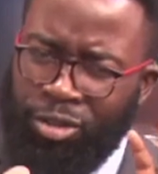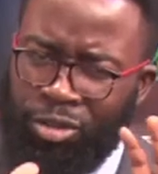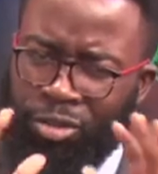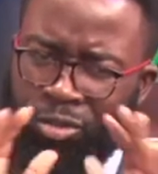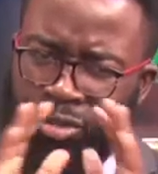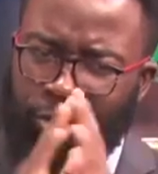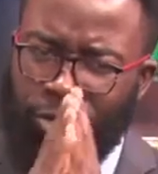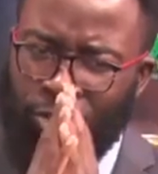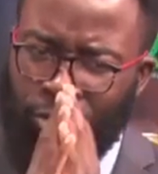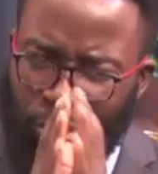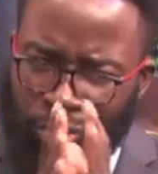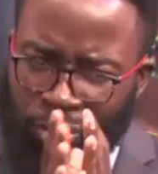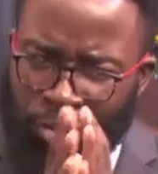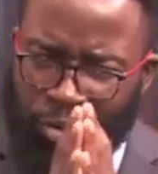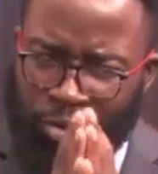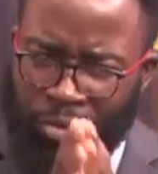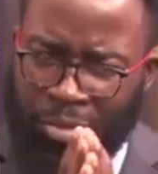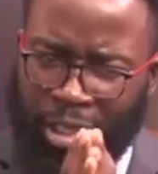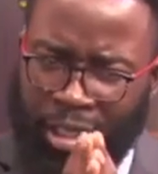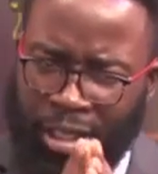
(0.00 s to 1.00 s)
you to
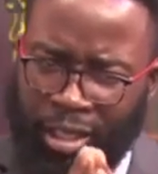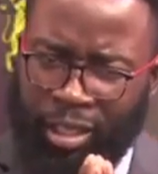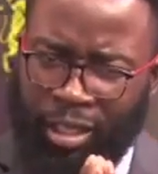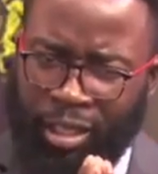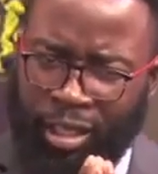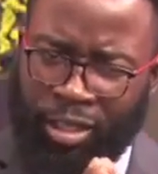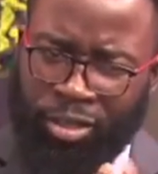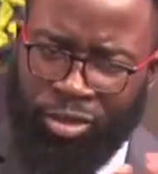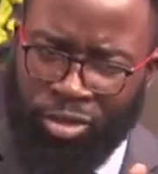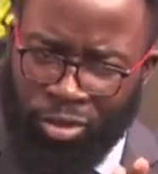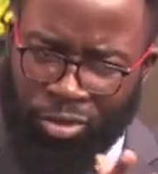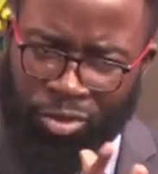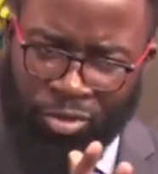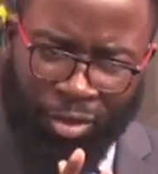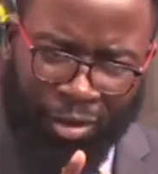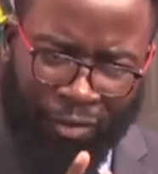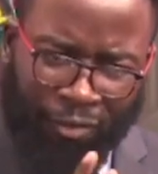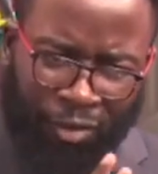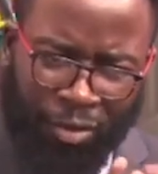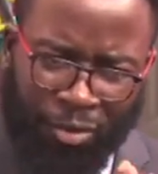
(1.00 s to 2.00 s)
talk to me and talk
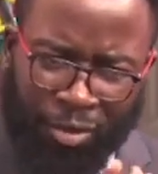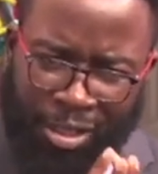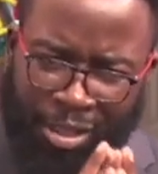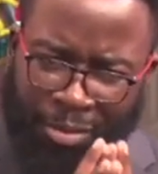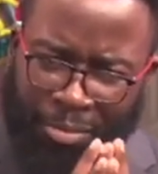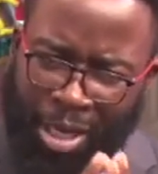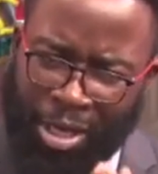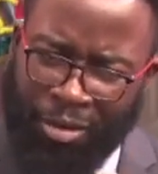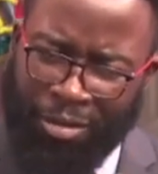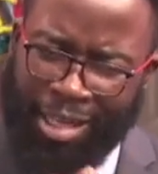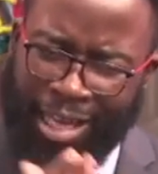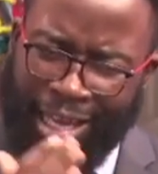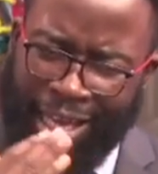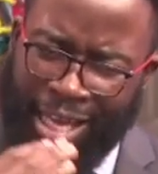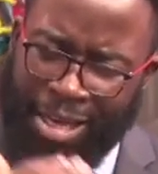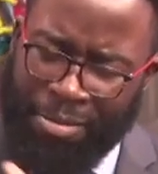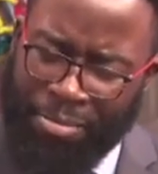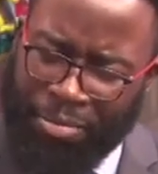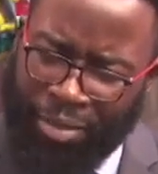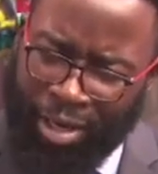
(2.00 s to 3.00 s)
to our viewers about the
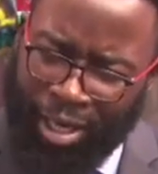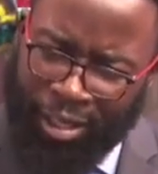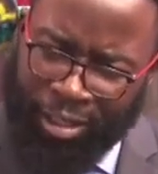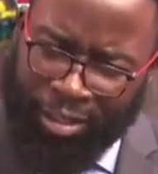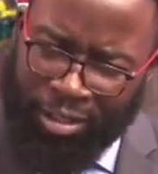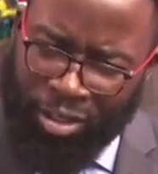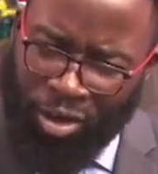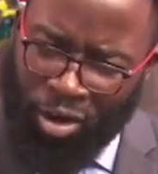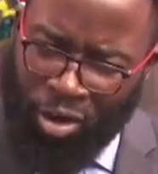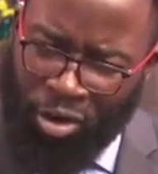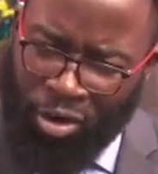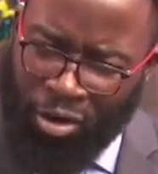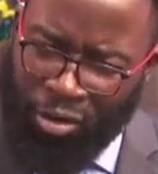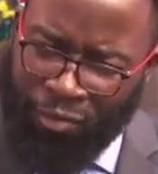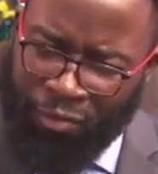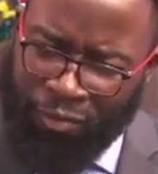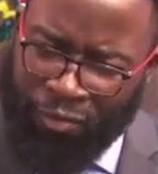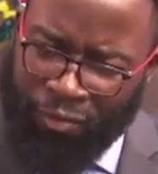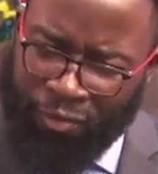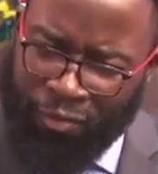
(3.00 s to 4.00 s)
impact
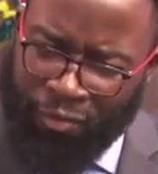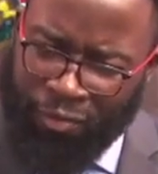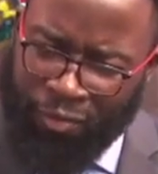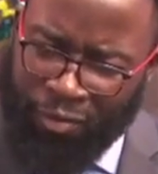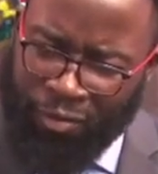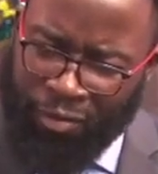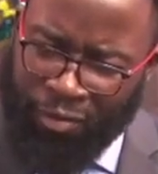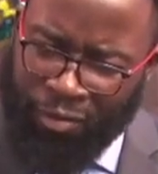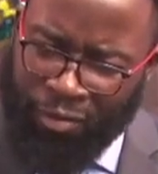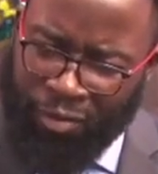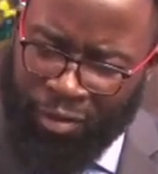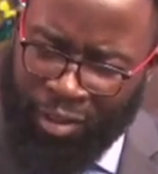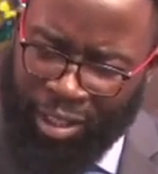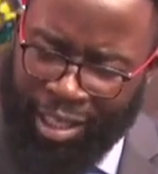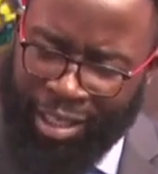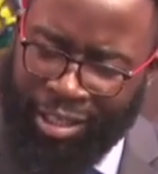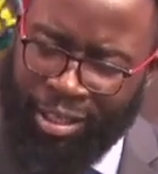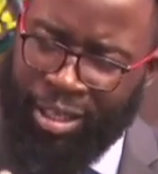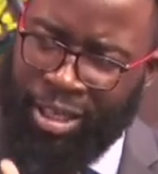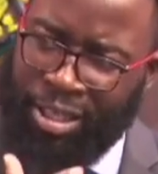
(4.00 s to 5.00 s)
of
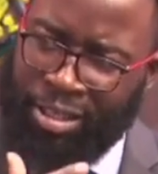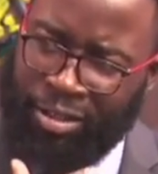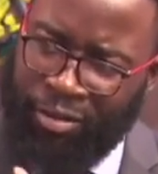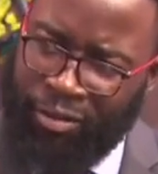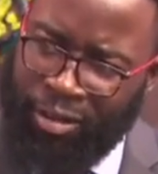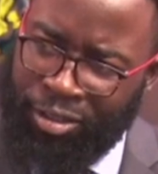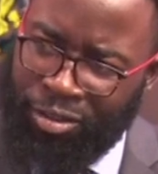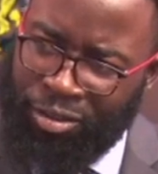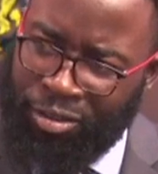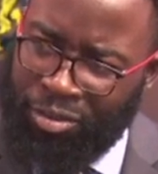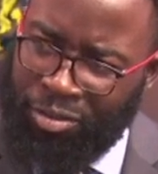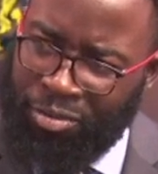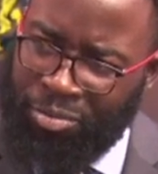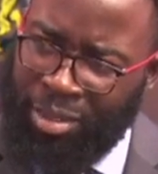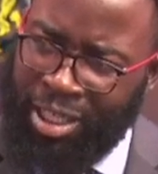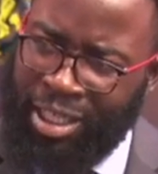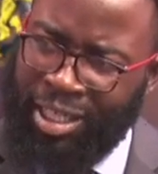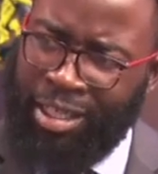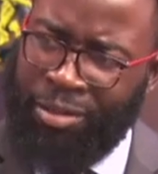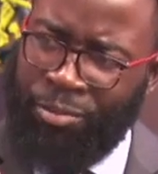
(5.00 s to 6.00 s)
incarceration,
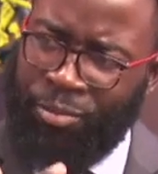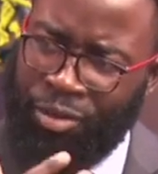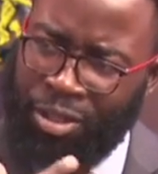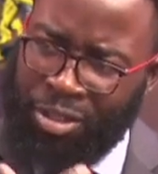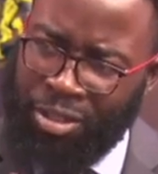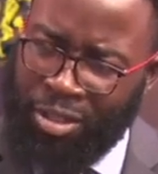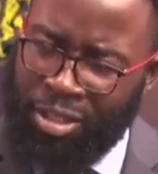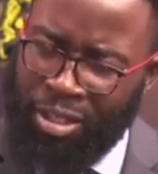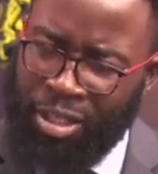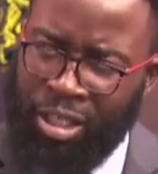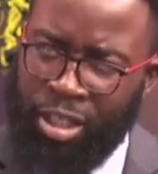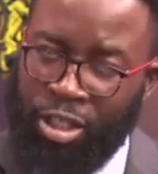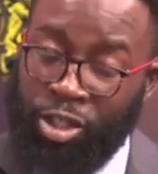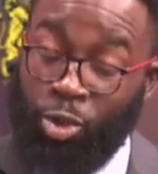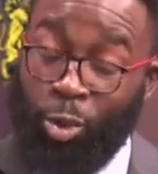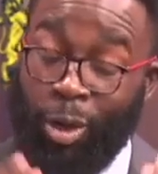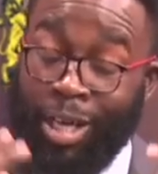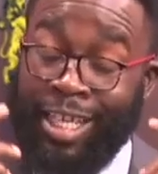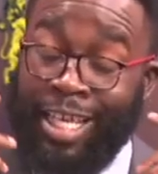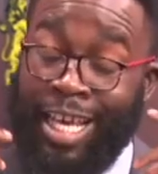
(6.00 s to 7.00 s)
being in prison,
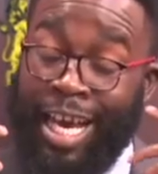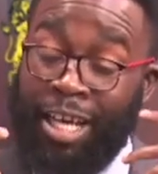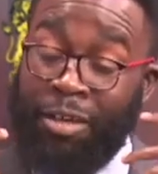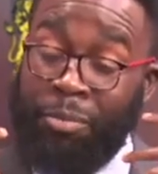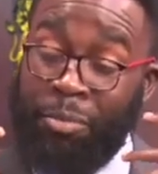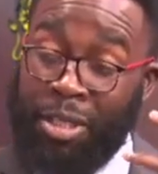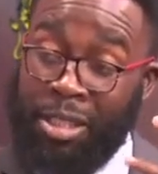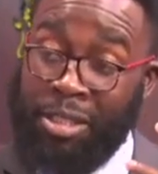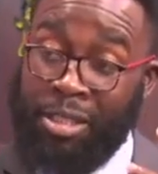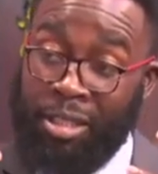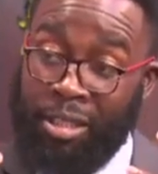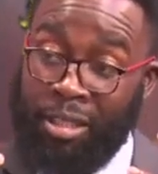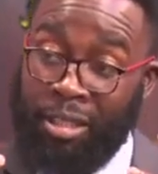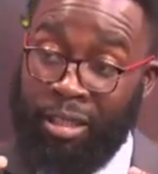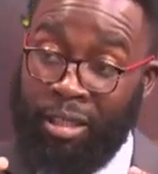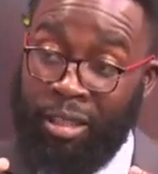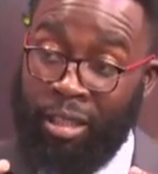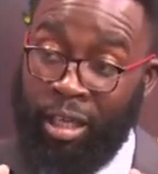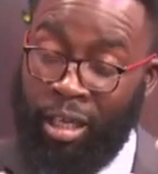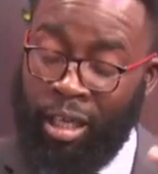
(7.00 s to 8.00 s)
to a young person.
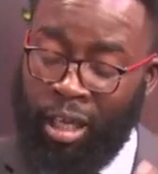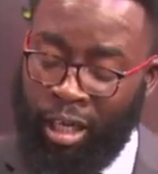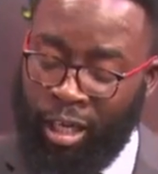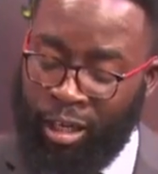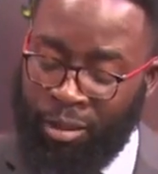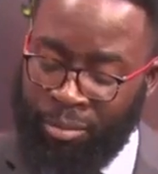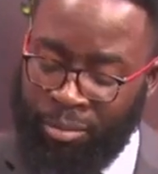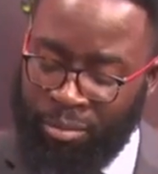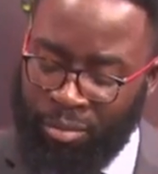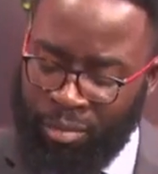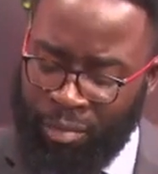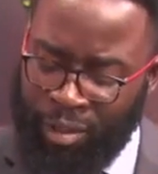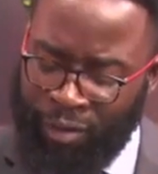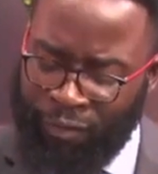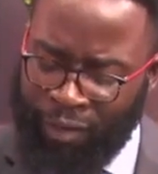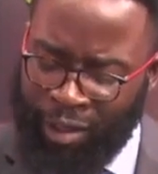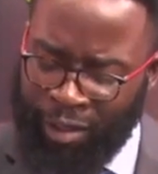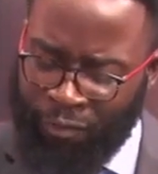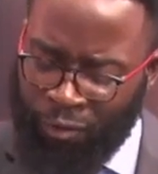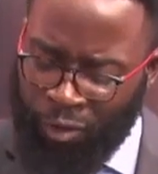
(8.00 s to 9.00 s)

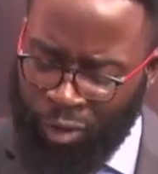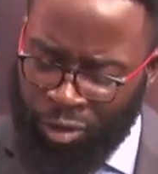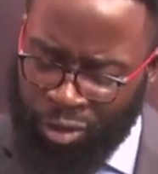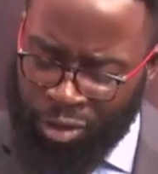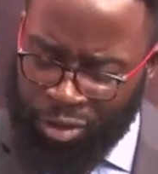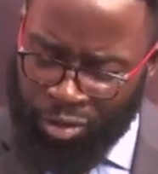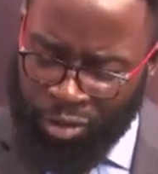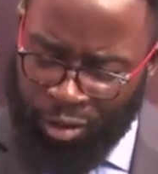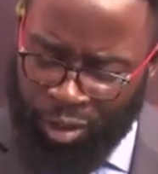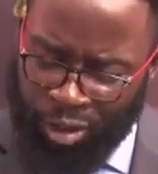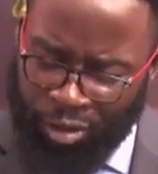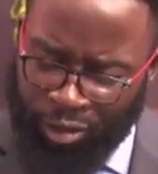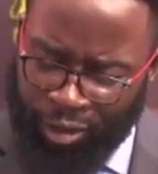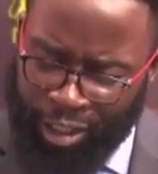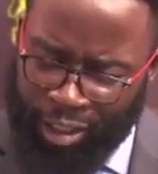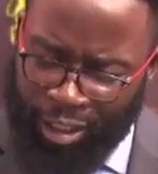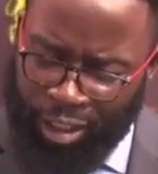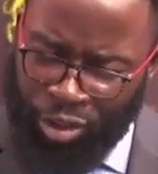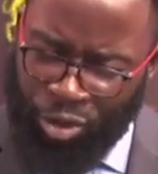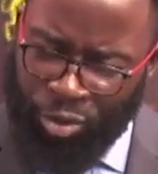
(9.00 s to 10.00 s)
If I follow your story
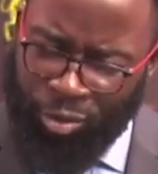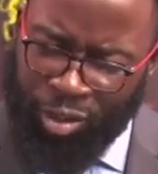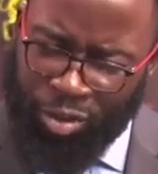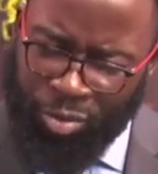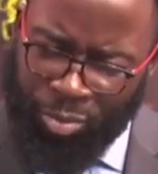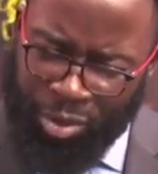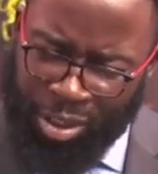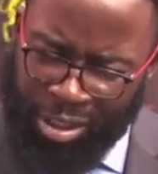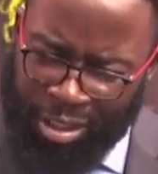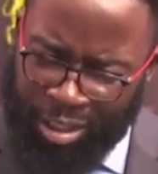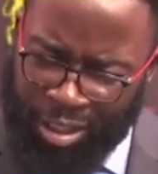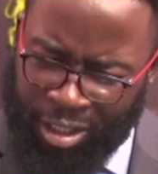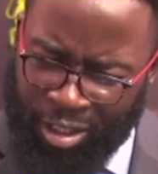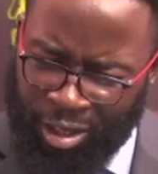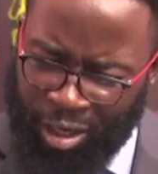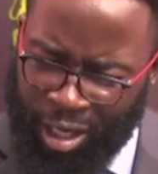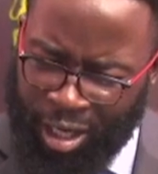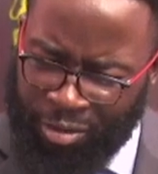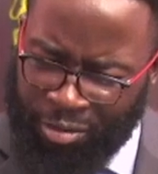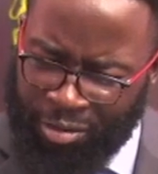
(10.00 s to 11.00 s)
correctly, you went to prison at
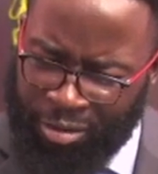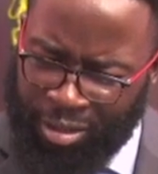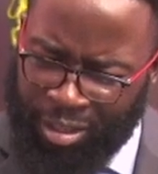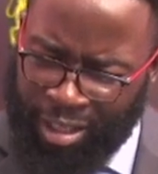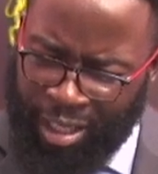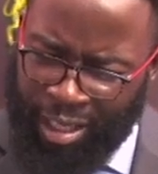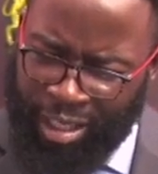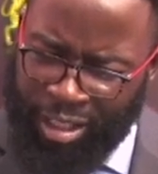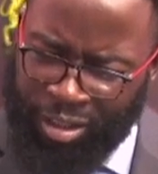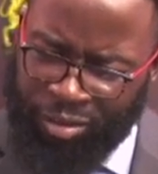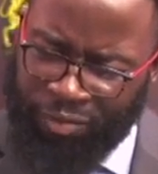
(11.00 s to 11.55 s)
around the age